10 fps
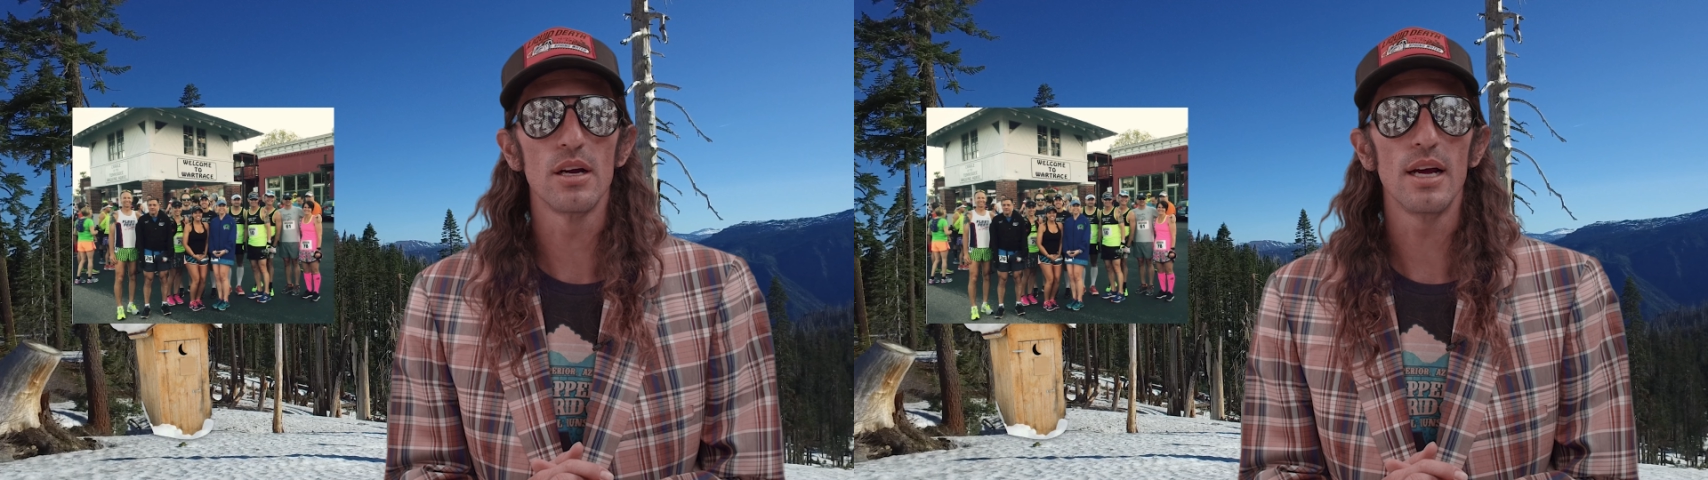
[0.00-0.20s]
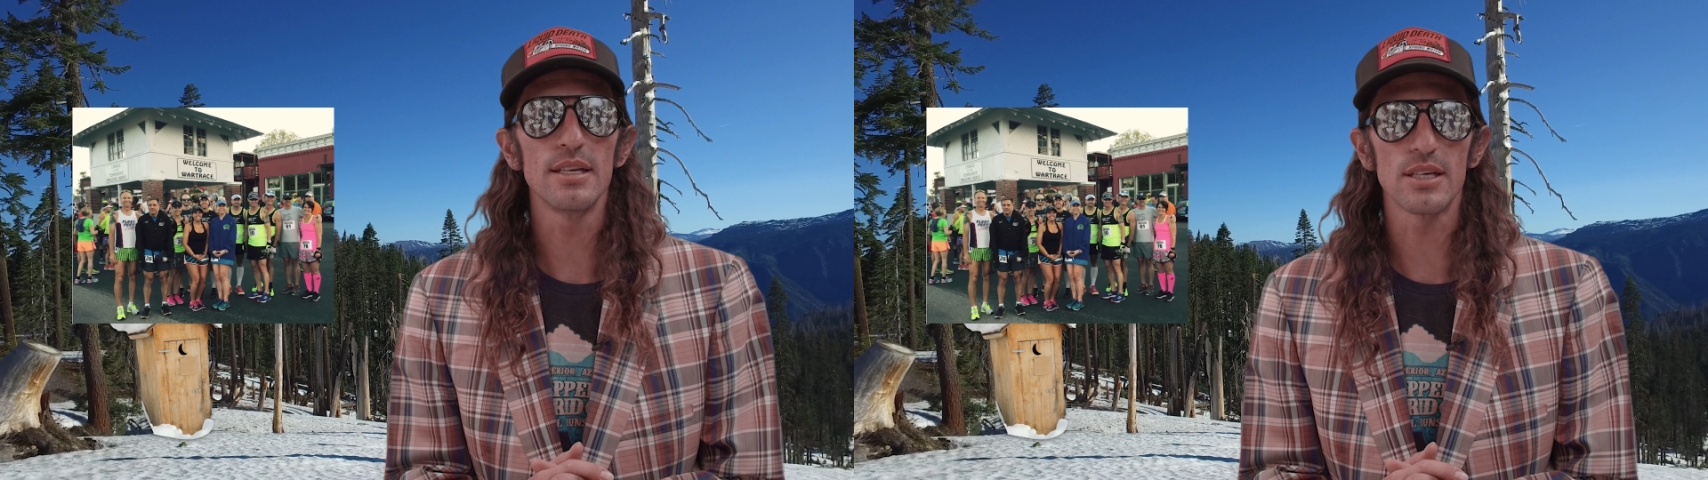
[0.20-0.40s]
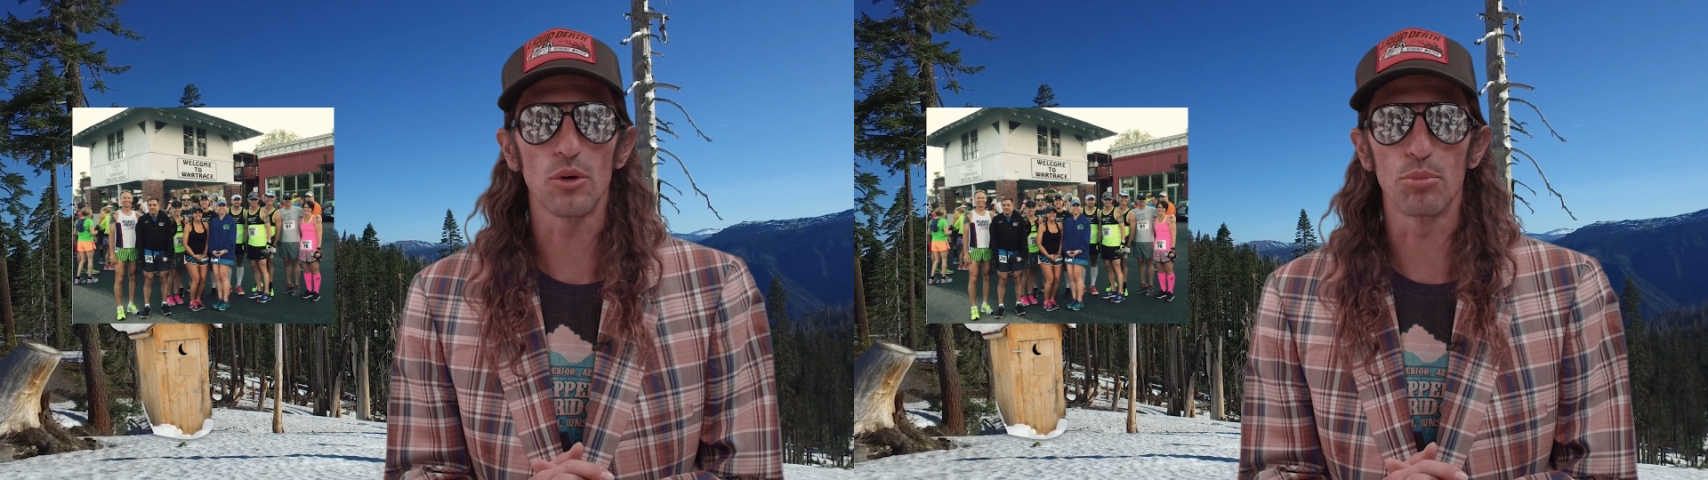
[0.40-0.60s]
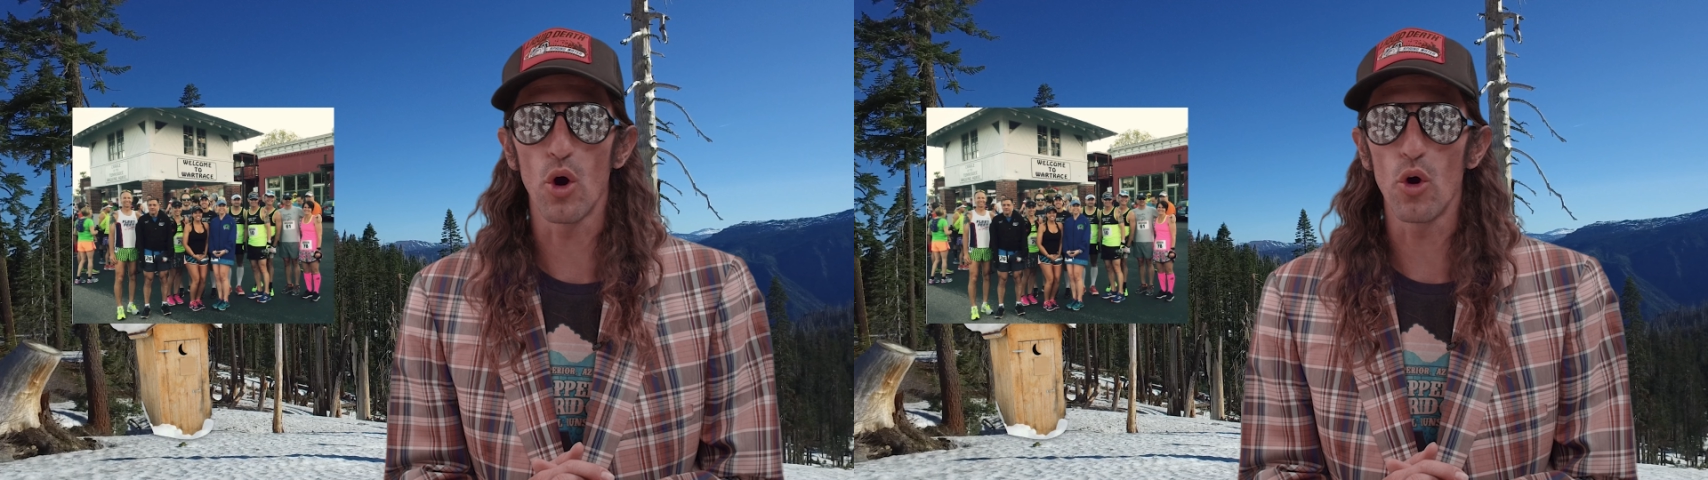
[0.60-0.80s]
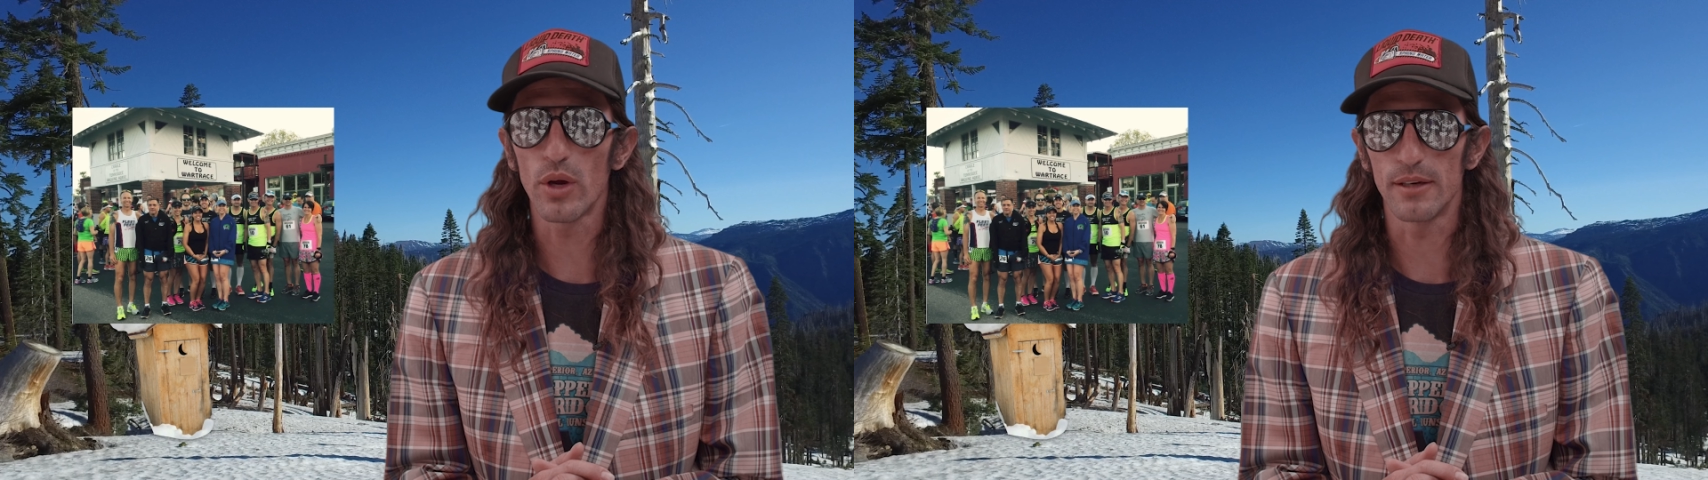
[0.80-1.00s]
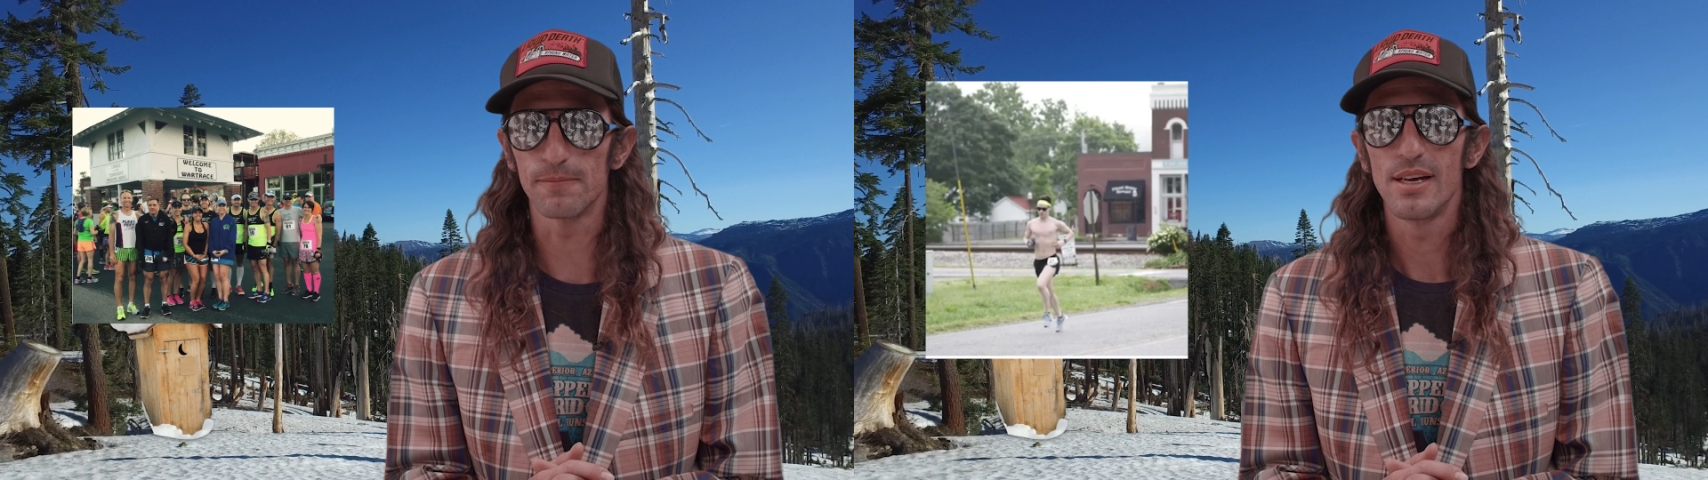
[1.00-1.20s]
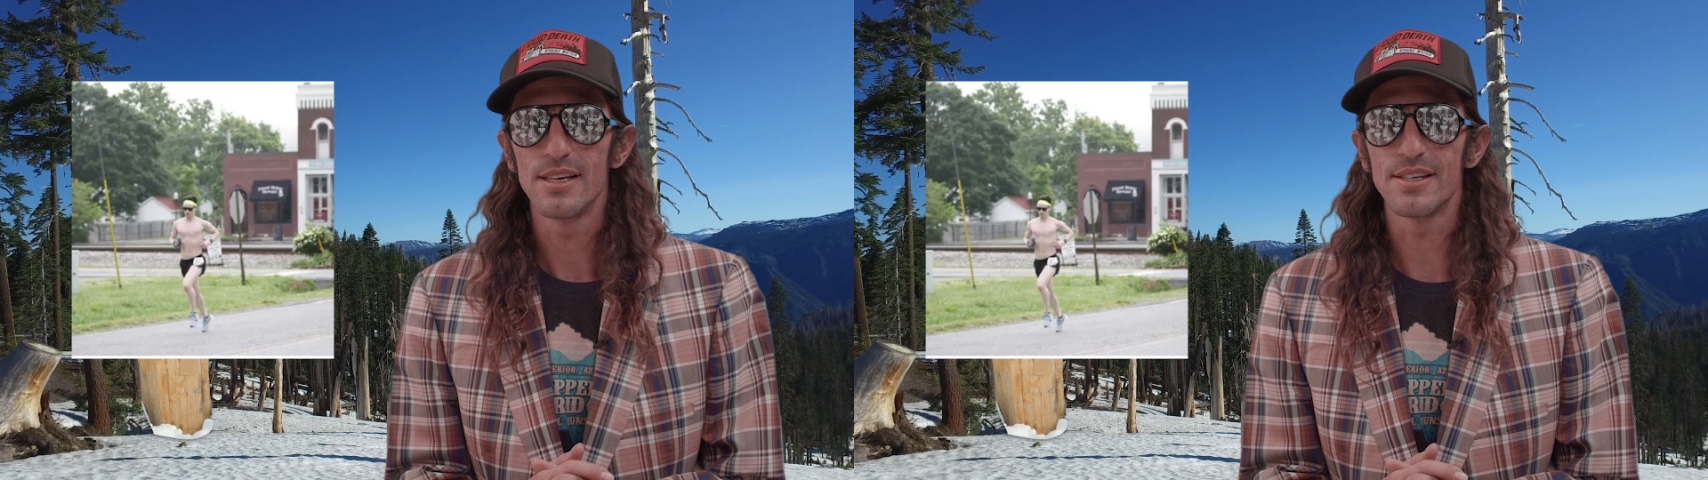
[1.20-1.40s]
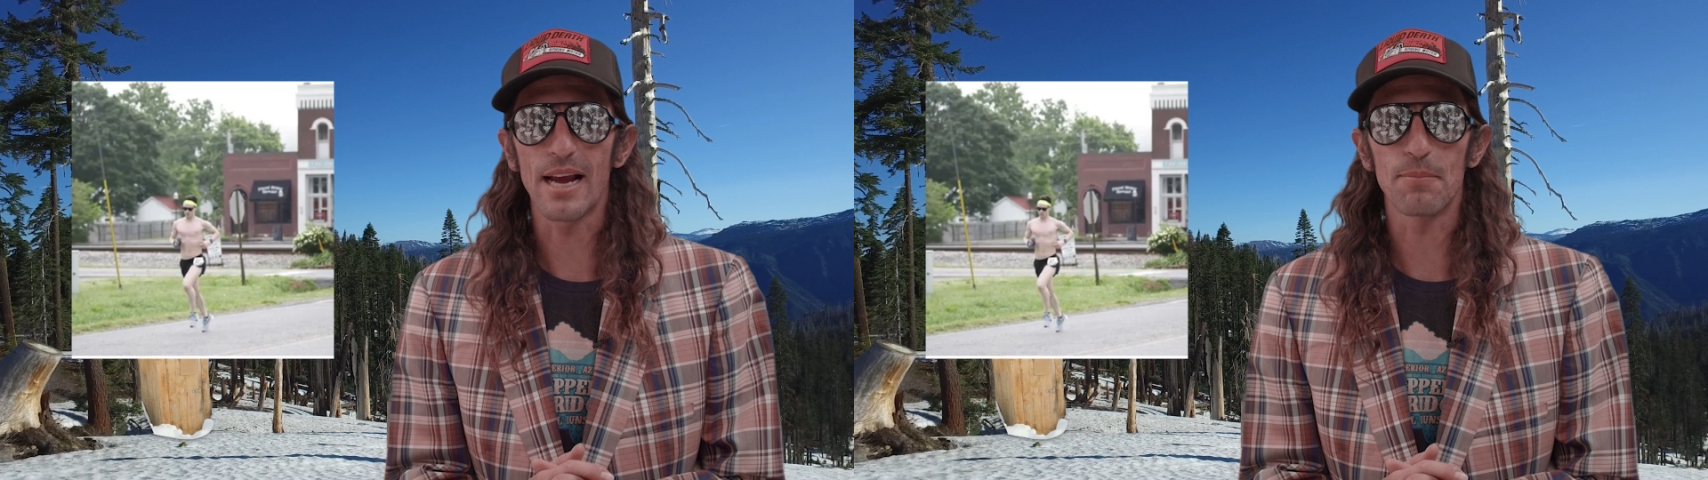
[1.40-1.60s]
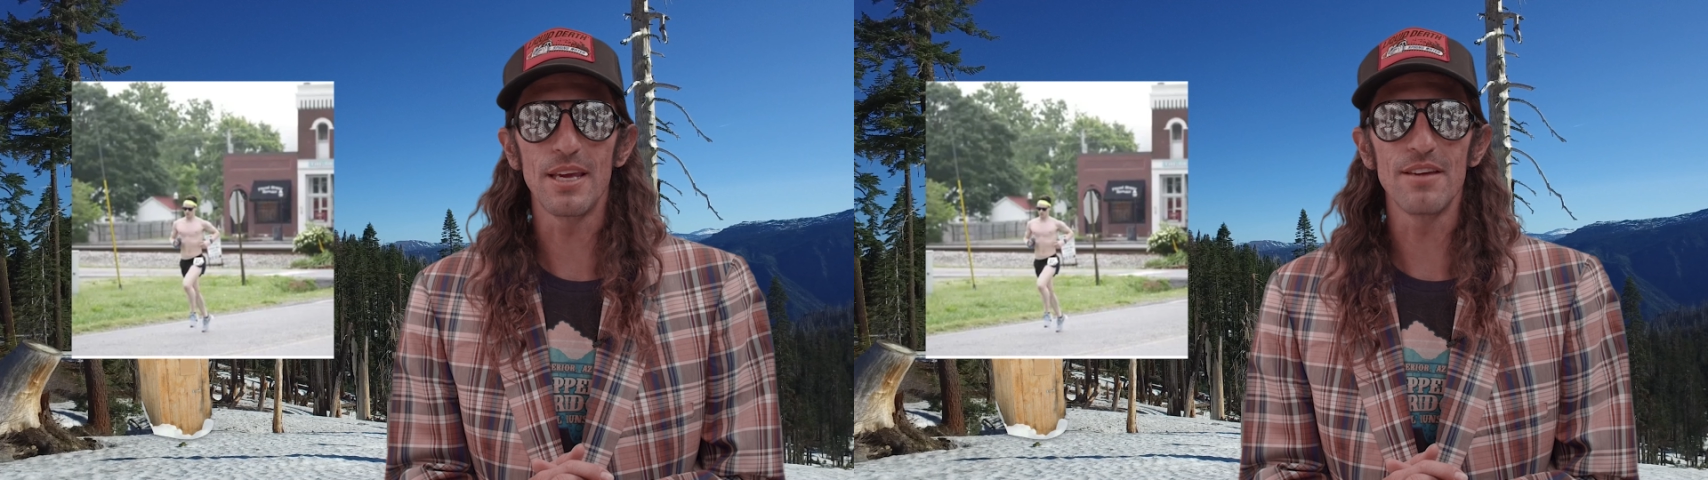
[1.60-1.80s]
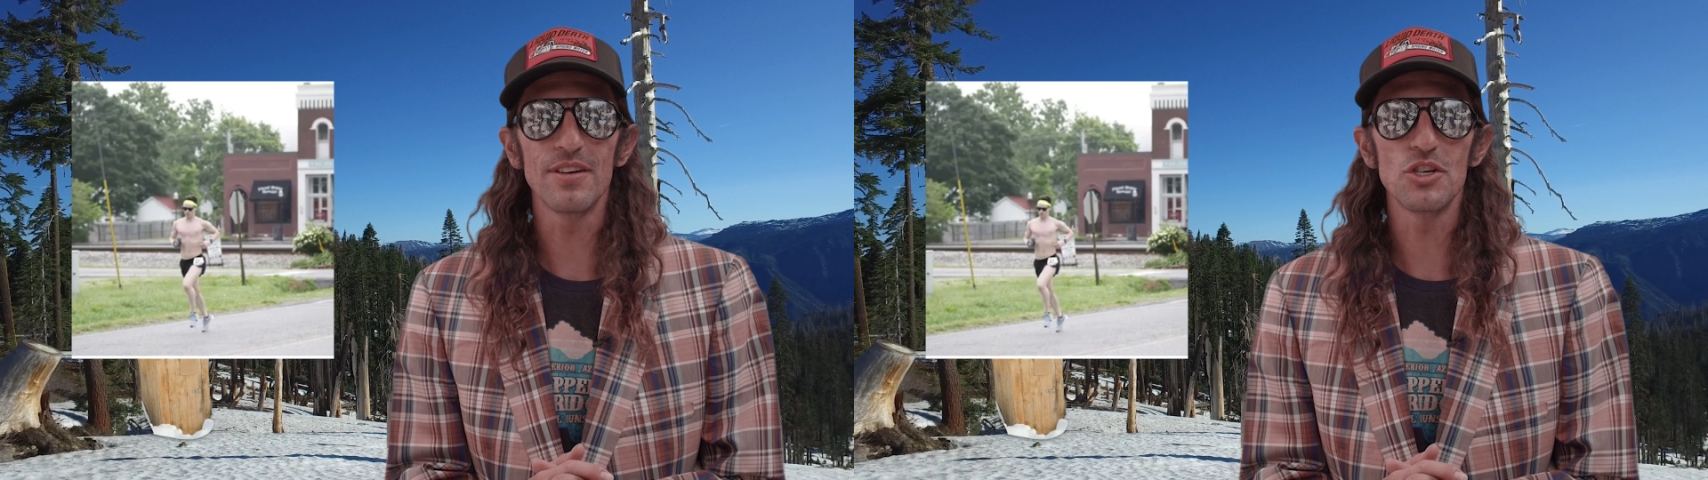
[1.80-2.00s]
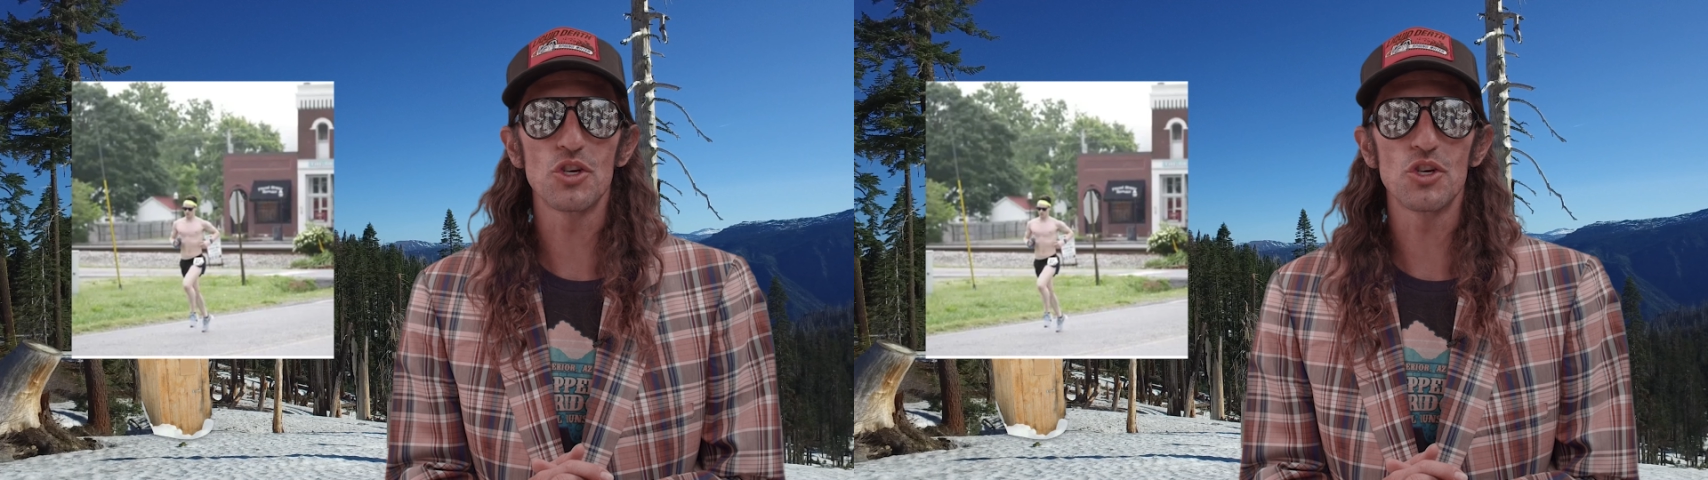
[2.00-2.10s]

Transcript: until broken. Zach Bevan